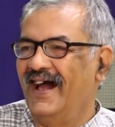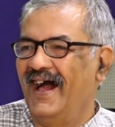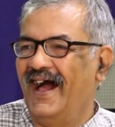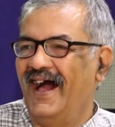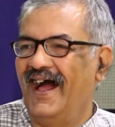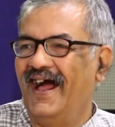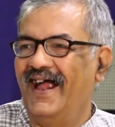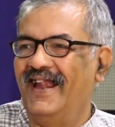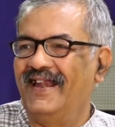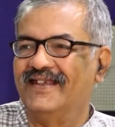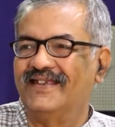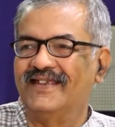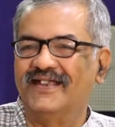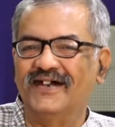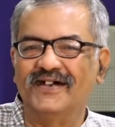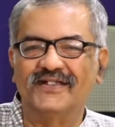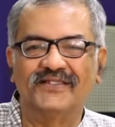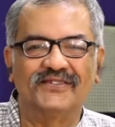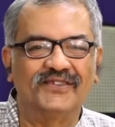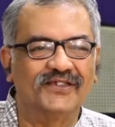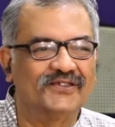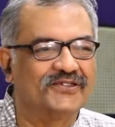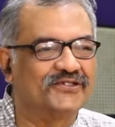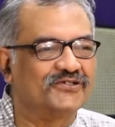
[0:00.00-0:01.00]
And
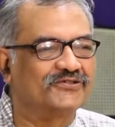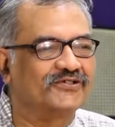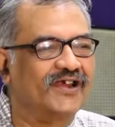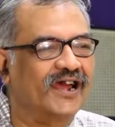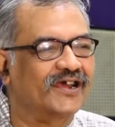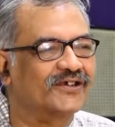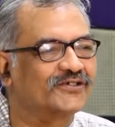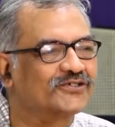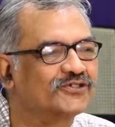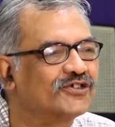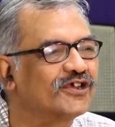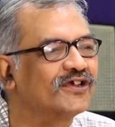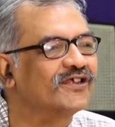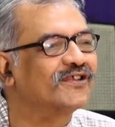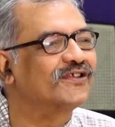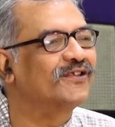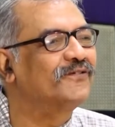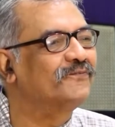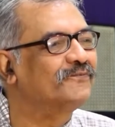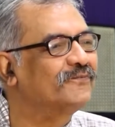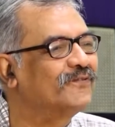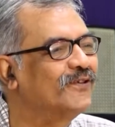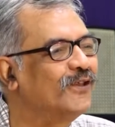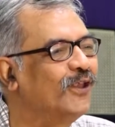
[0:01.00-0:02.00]
the structure
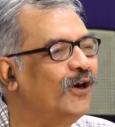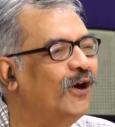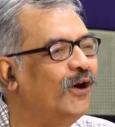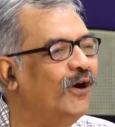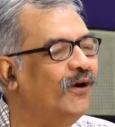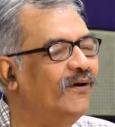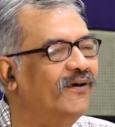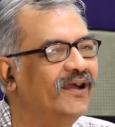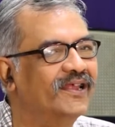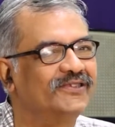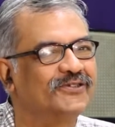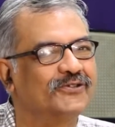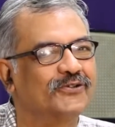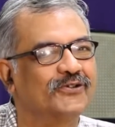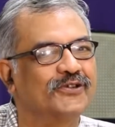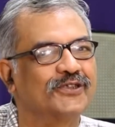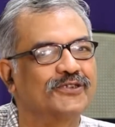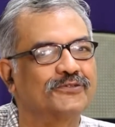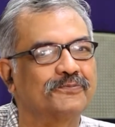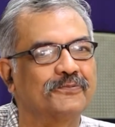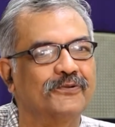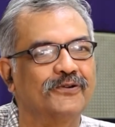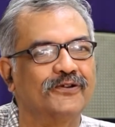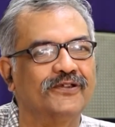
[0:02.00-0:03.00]
of law and
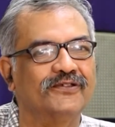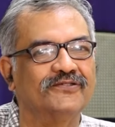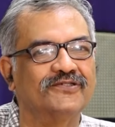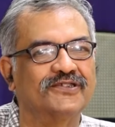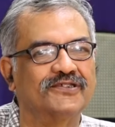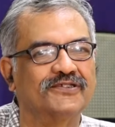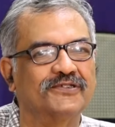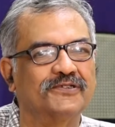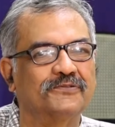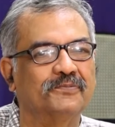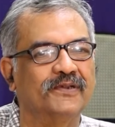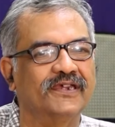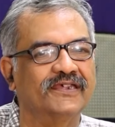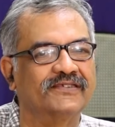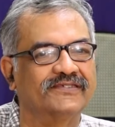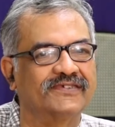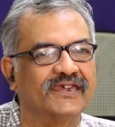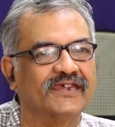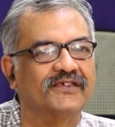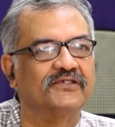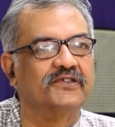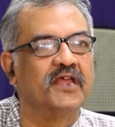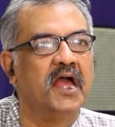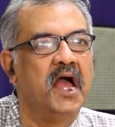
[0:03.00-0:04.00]
jurisprudence is being
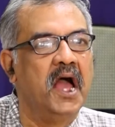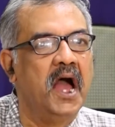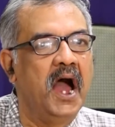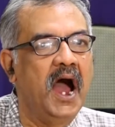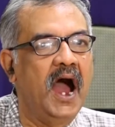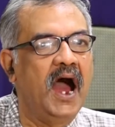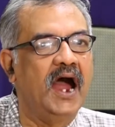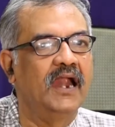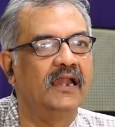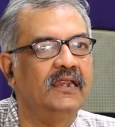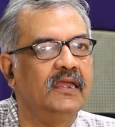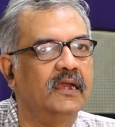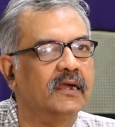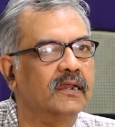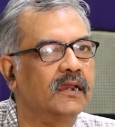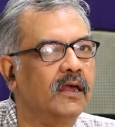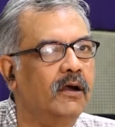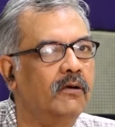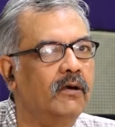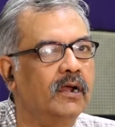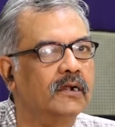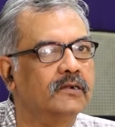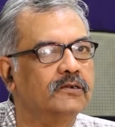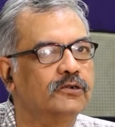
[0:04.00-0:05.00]
changed. Earlier,
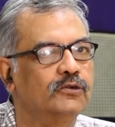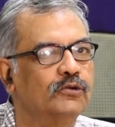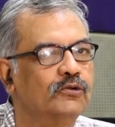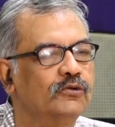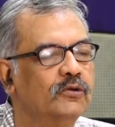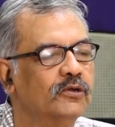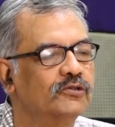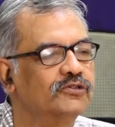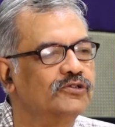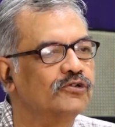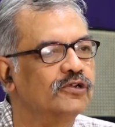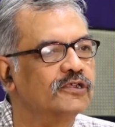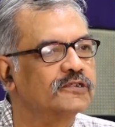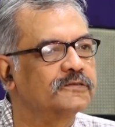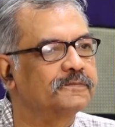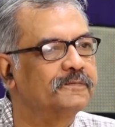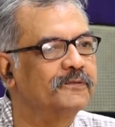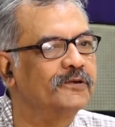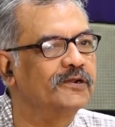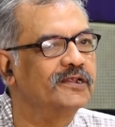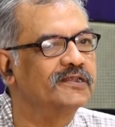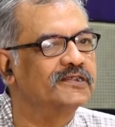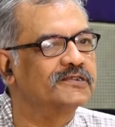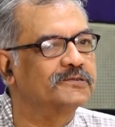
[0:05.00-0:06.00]
our
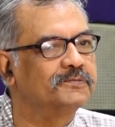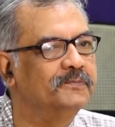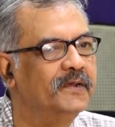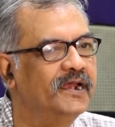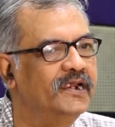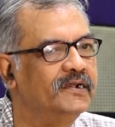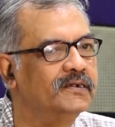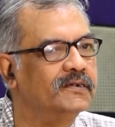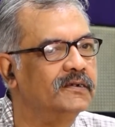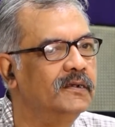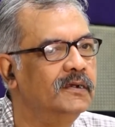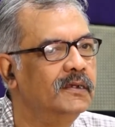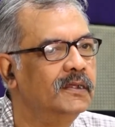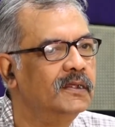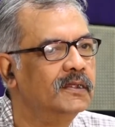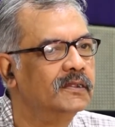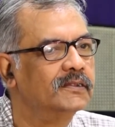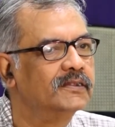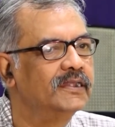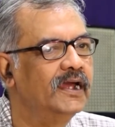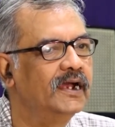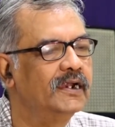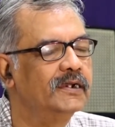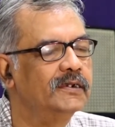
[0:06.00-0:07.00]
jurisprudence meant
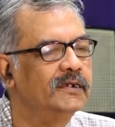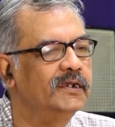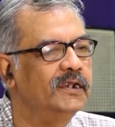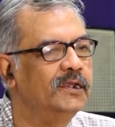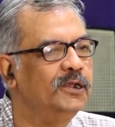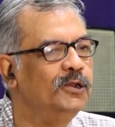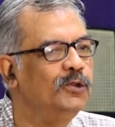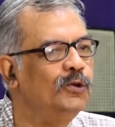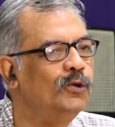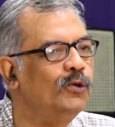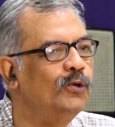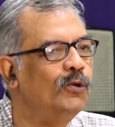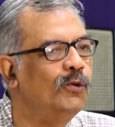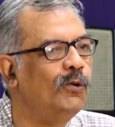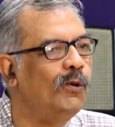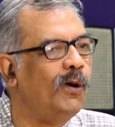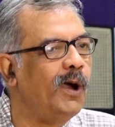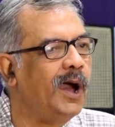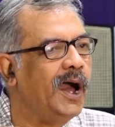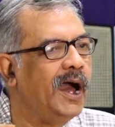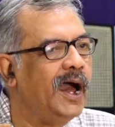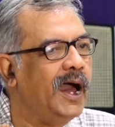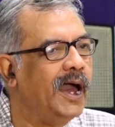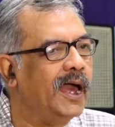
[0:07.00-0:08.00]
that you
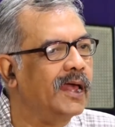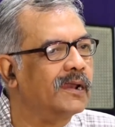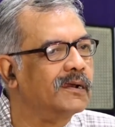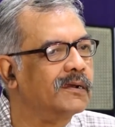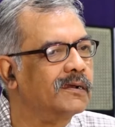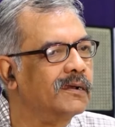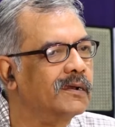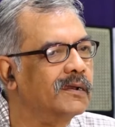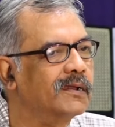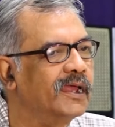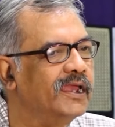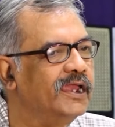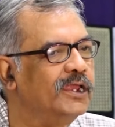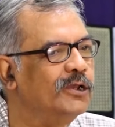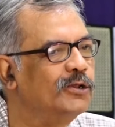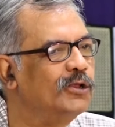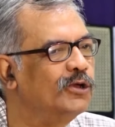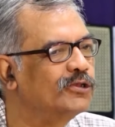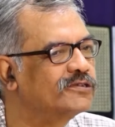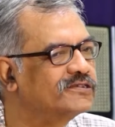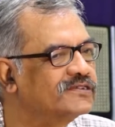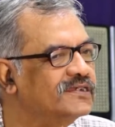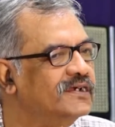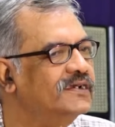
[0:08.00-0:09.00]
are
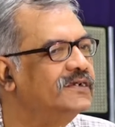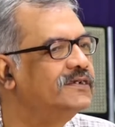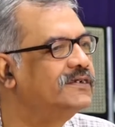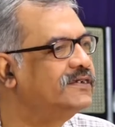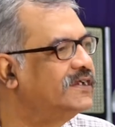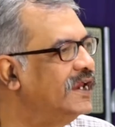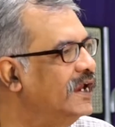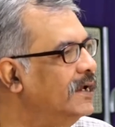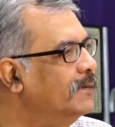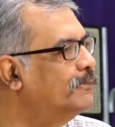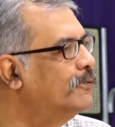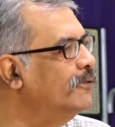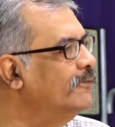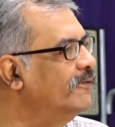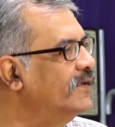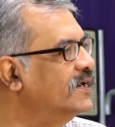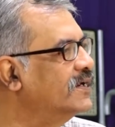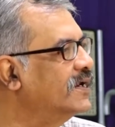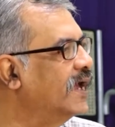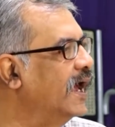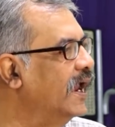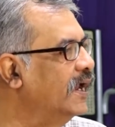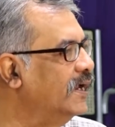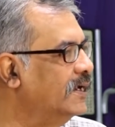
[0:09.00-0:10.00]
innocent till
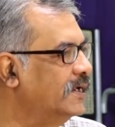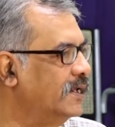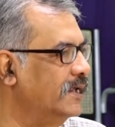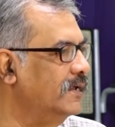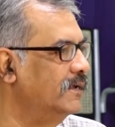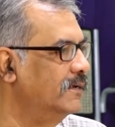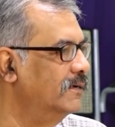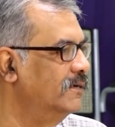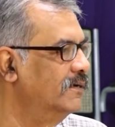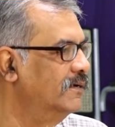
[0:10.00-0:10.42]
proven guilty.